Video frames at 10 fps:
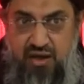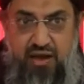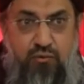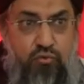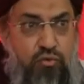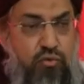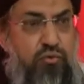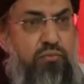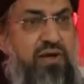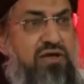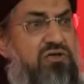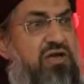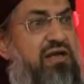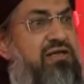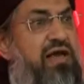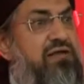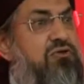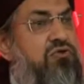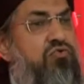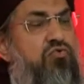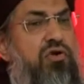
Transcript: they will be sentenced to